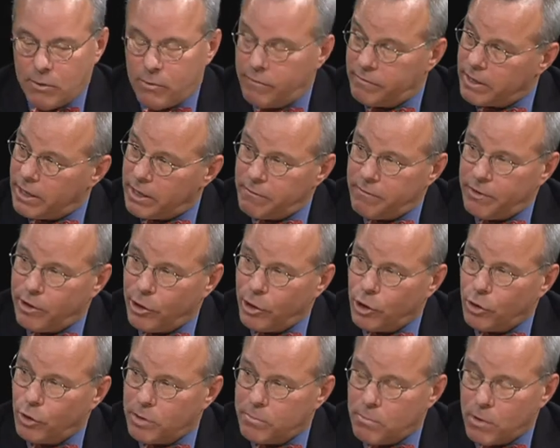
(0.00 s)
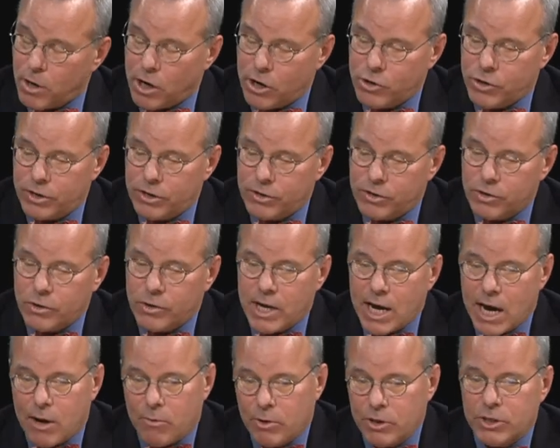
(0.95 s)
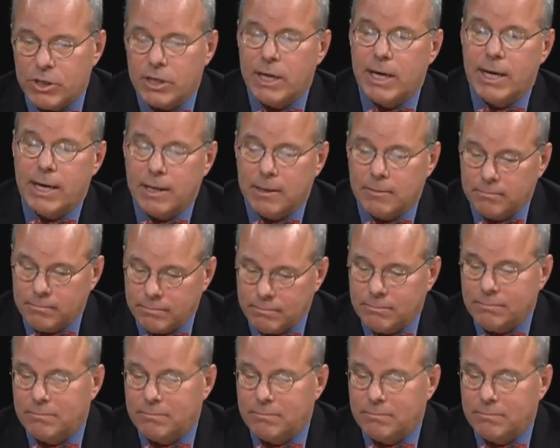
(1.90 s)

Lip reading: We've got a very good margin, so now we're saying,